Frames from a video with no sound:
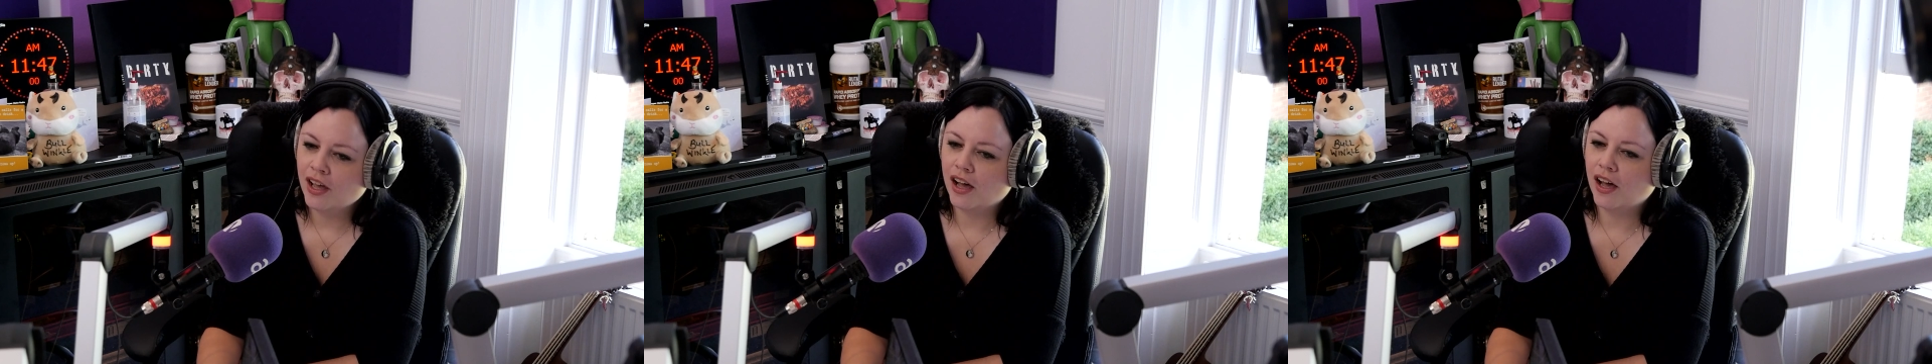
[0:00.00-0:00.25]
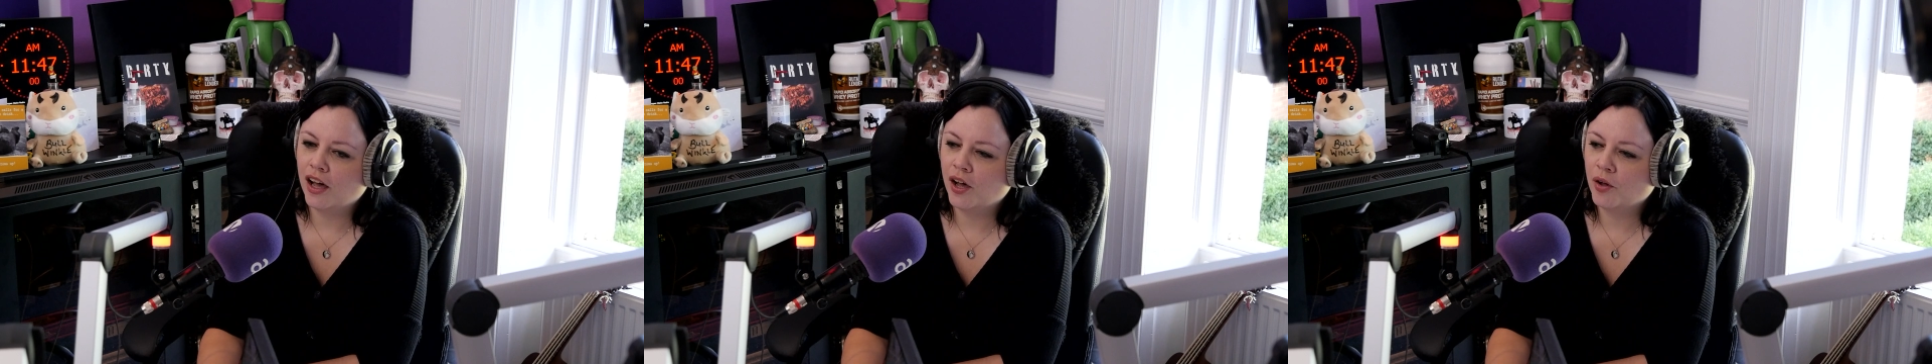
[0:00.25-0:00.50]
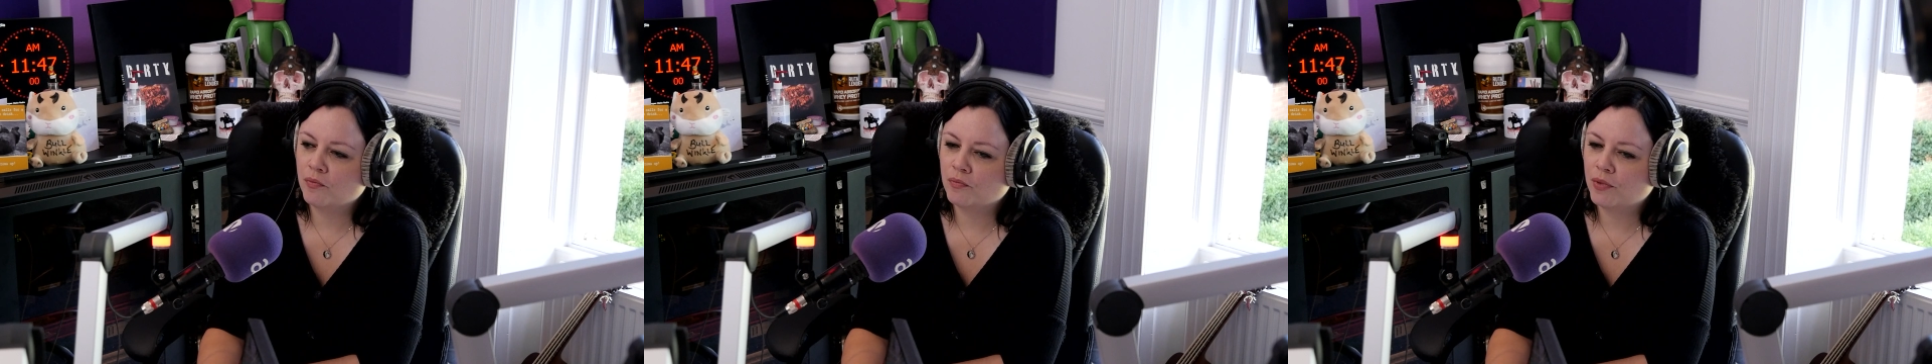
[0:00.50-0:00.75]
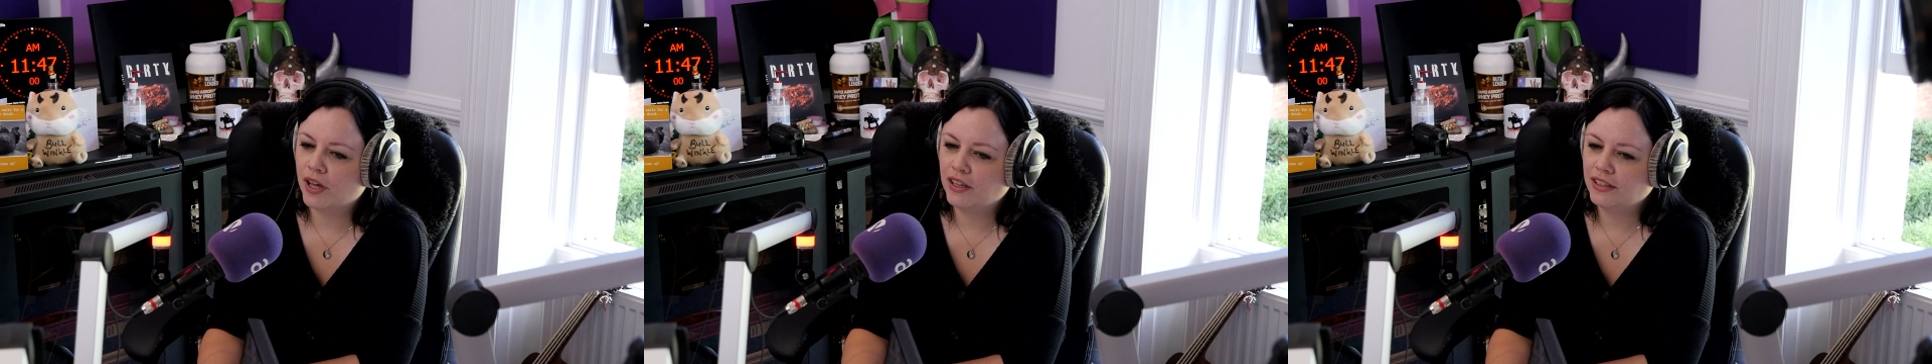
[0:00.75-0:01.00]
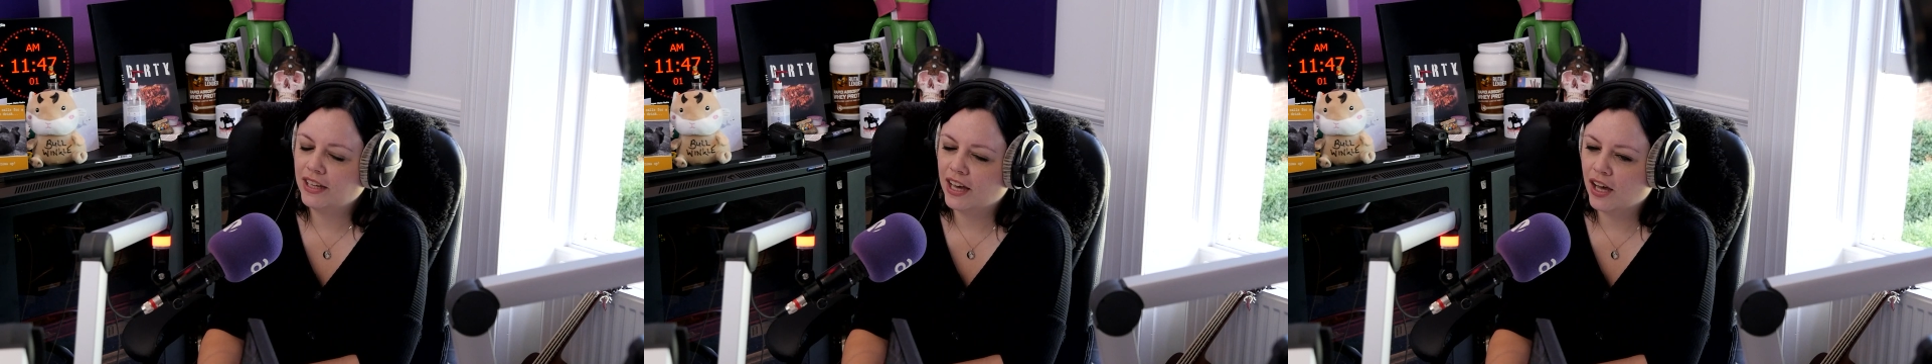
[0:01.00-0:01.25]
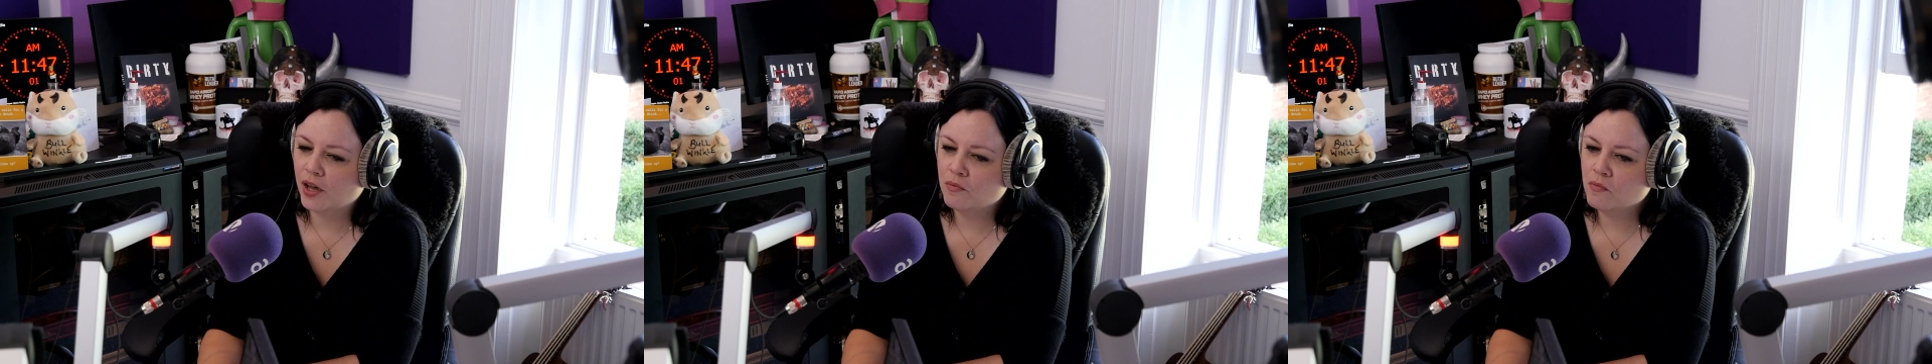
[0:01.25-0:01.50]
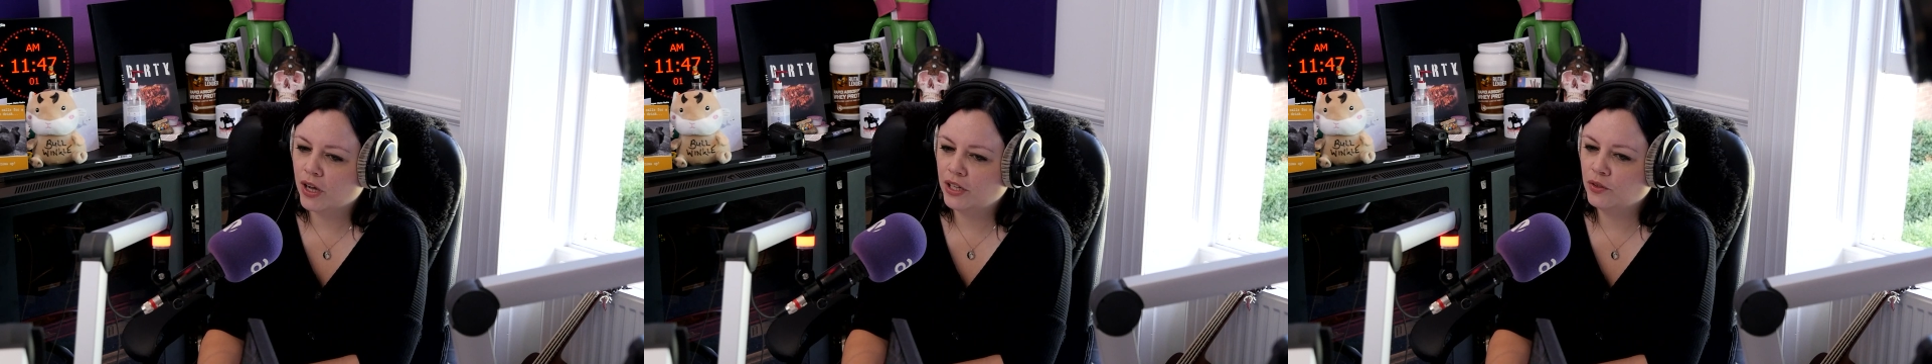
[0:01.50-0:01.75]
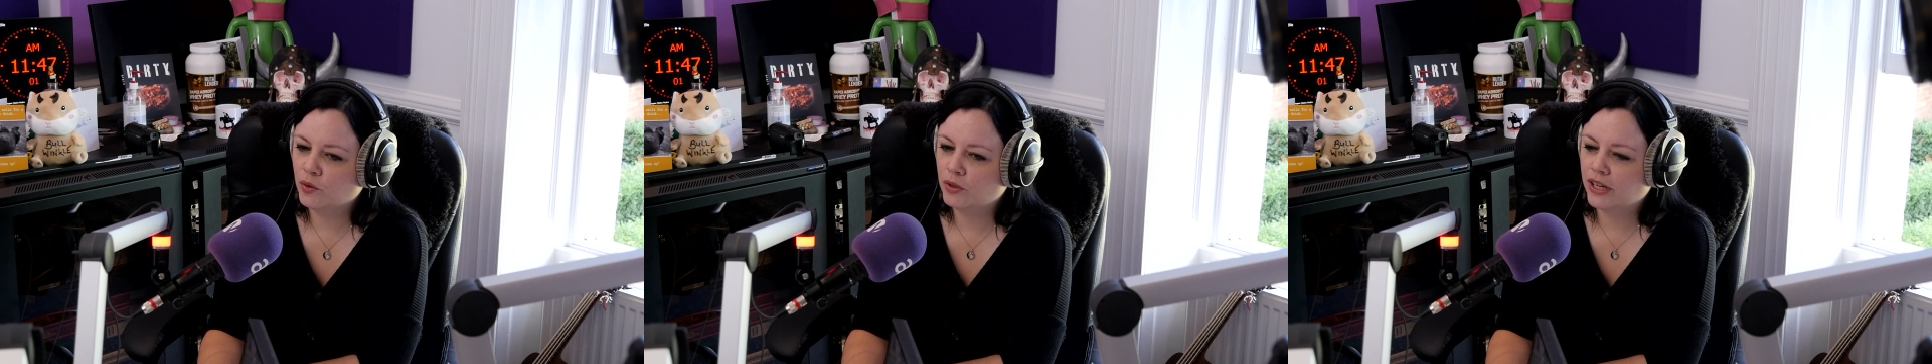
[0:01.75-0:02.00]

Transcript: But yeah, I might not